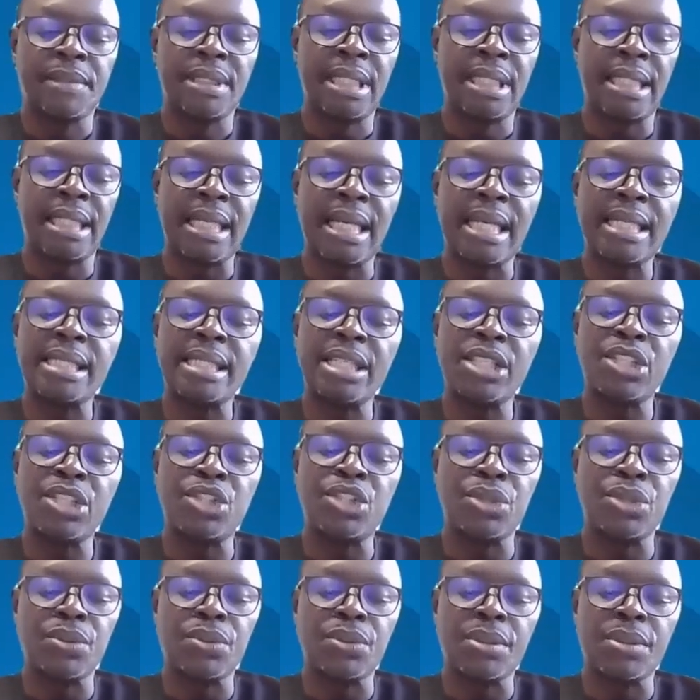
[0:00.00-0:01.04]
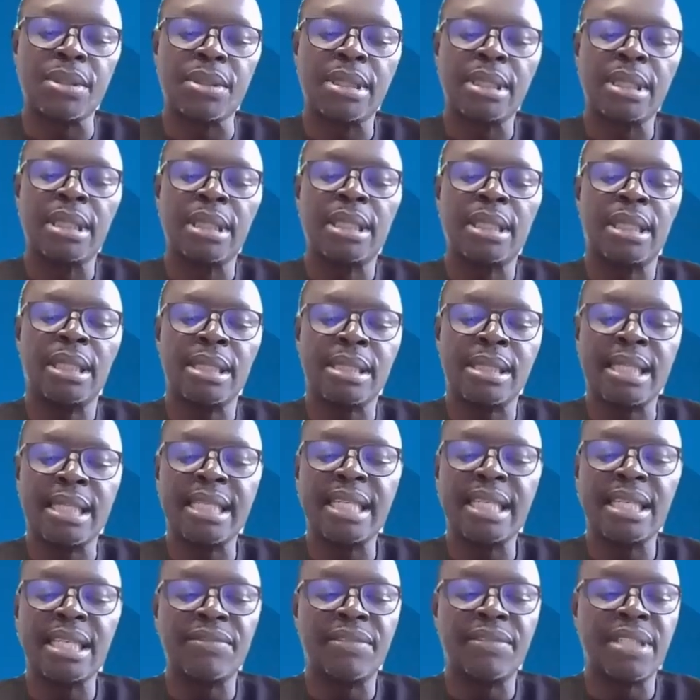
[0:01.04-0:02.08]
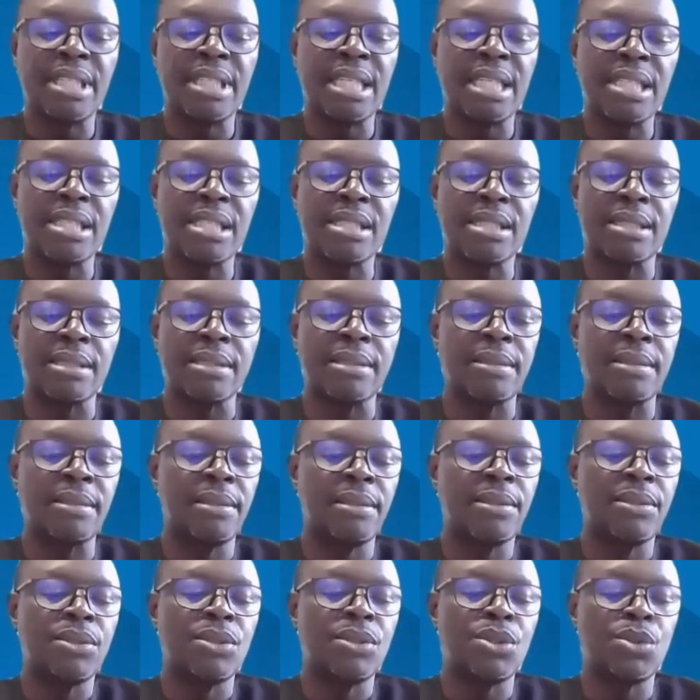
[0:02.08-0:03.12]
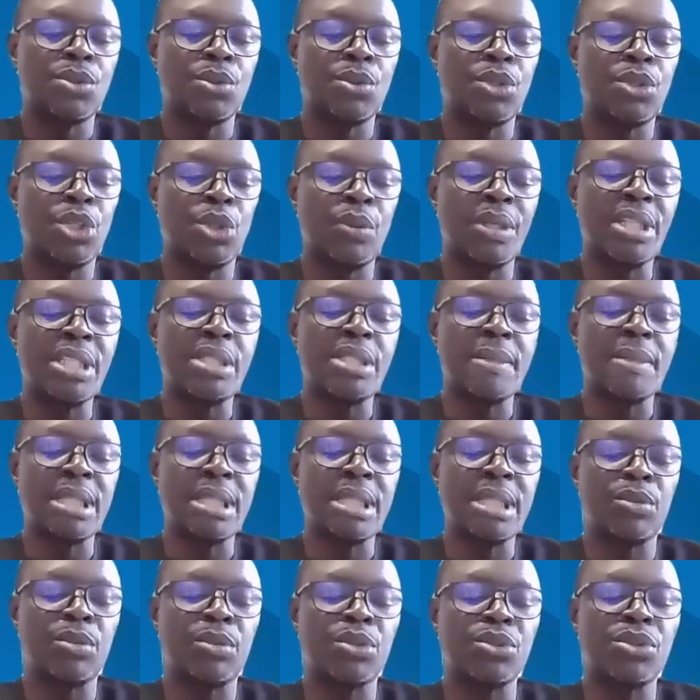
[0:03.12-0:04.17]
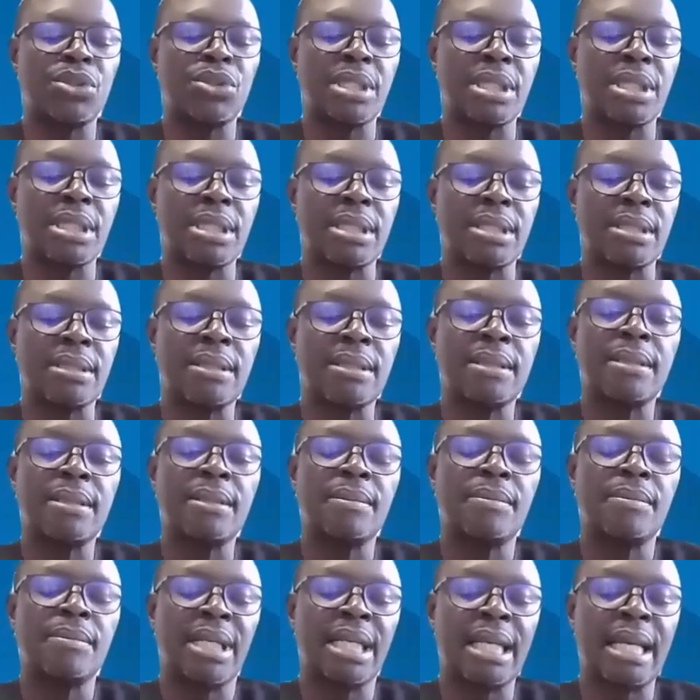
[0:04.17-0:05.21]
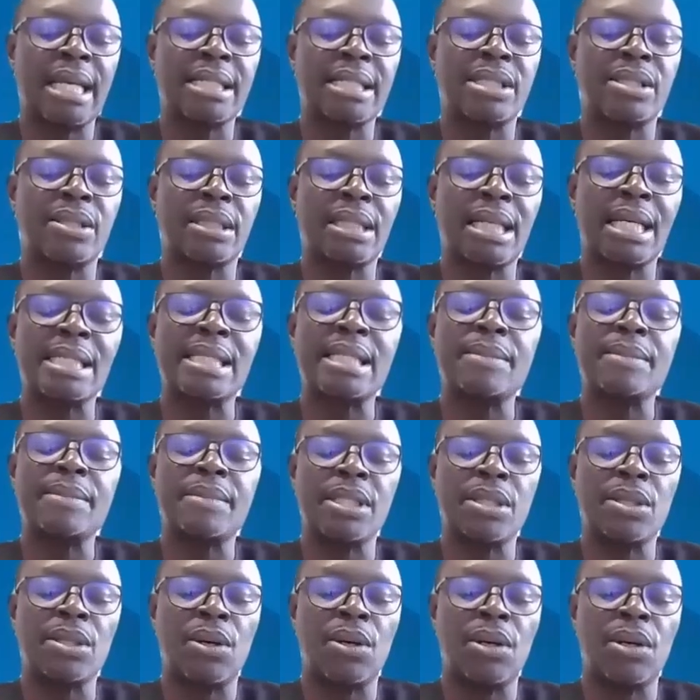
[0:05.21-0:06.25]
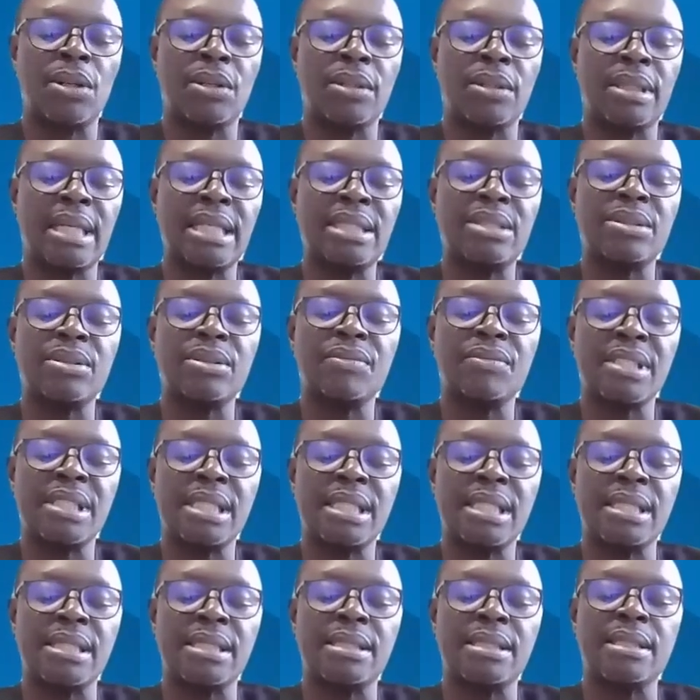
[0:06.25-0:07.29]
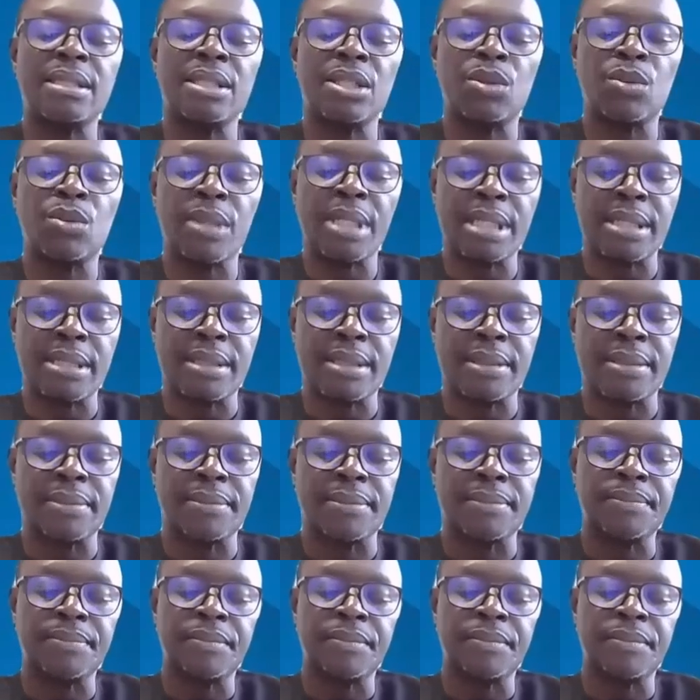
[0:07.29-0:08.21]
It has issued a standing invitation to UN special procedures, but has not accepted all country visit requests.